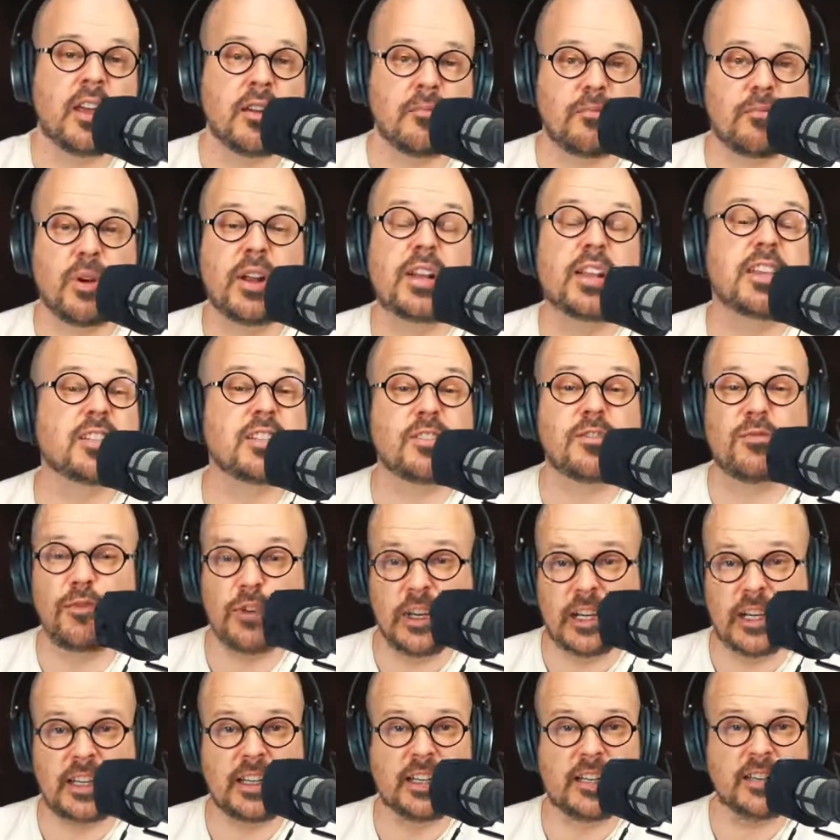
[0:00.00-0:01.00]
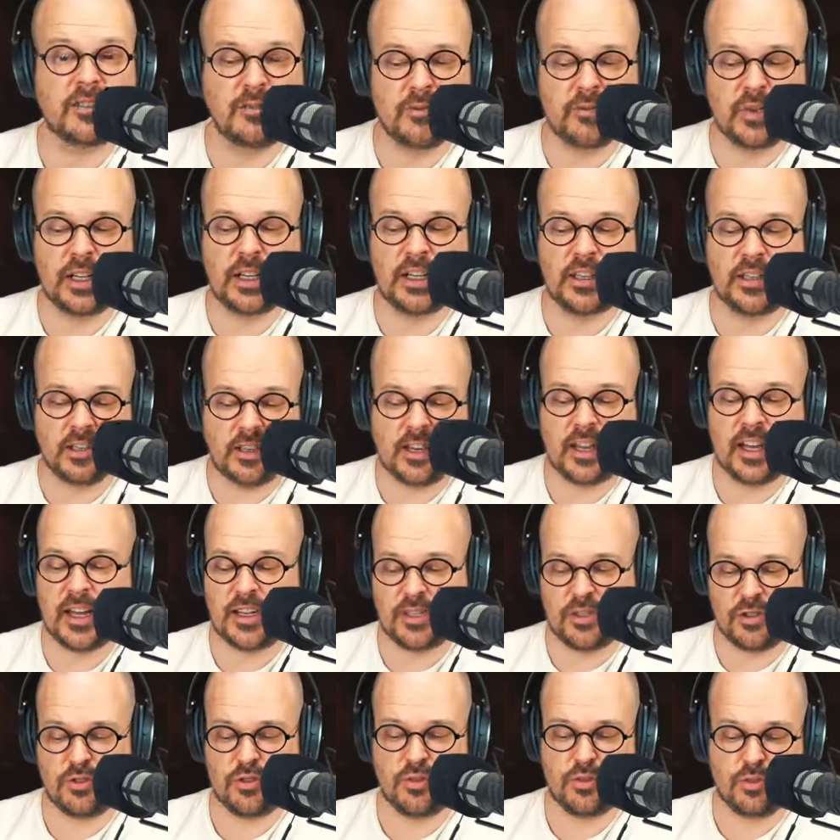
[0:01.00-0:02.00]
But it's really really
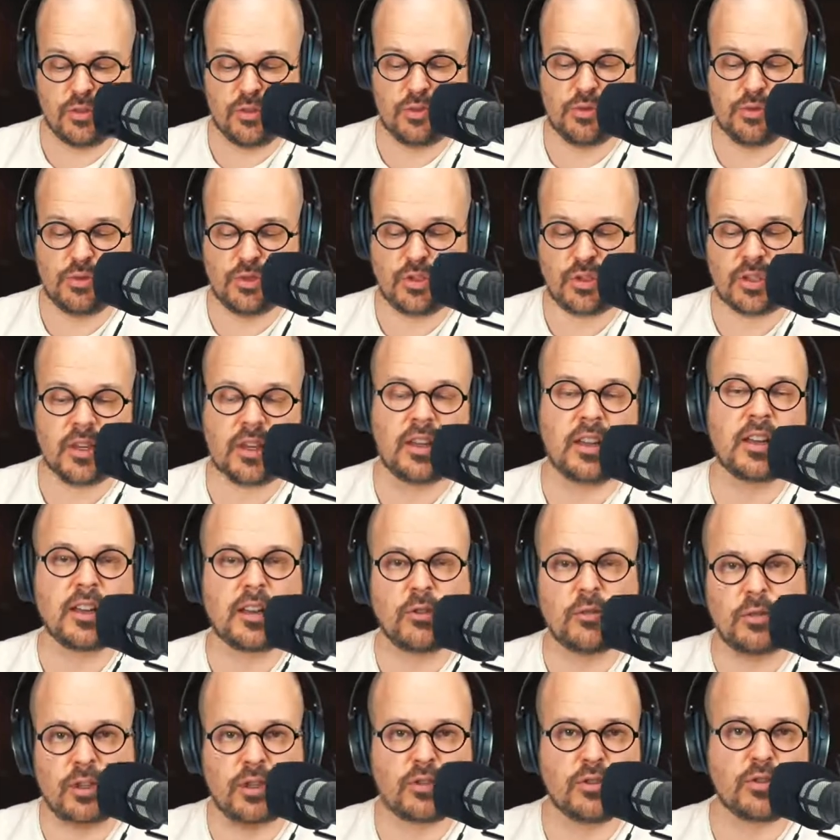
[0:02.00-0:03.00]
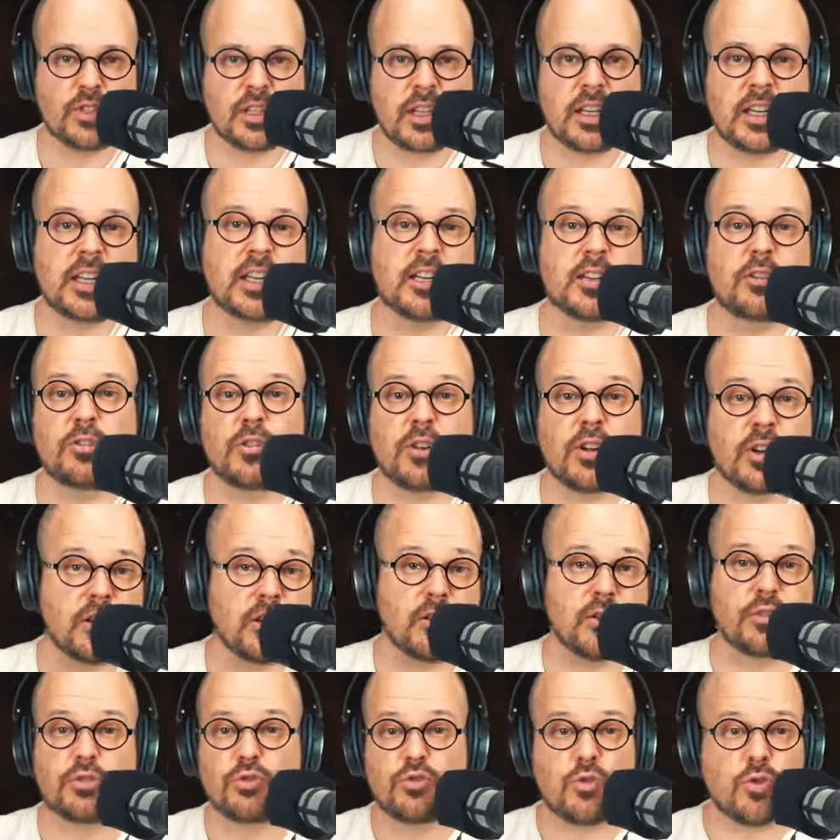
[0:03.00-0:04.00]
nice to use when you sit here and you're gonna
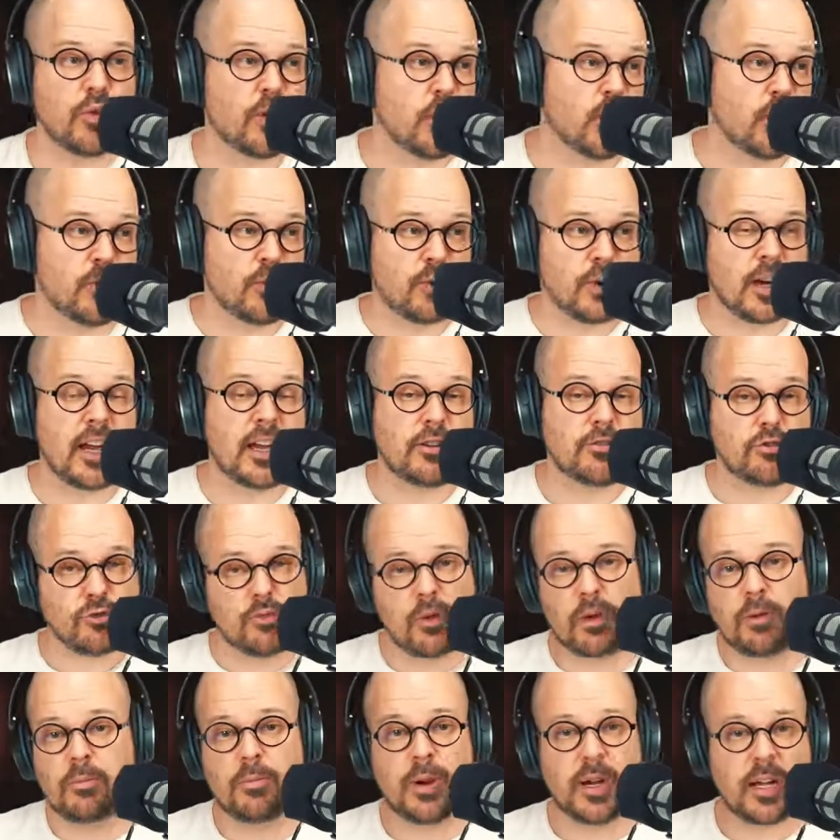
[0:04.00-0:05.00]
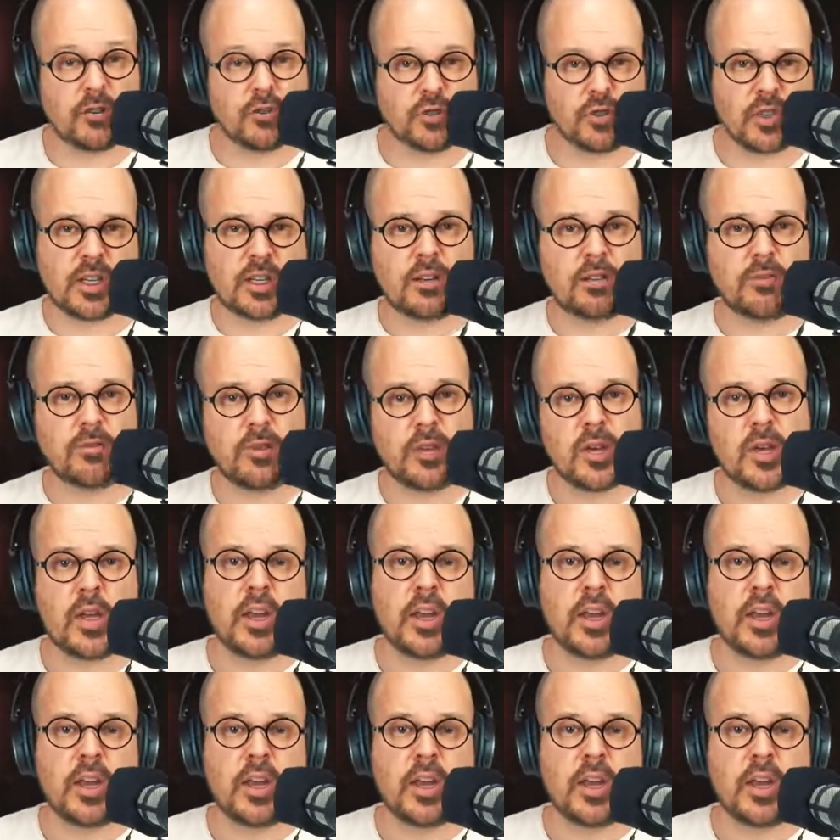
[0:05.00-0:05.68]
control a whole live stream by yourself.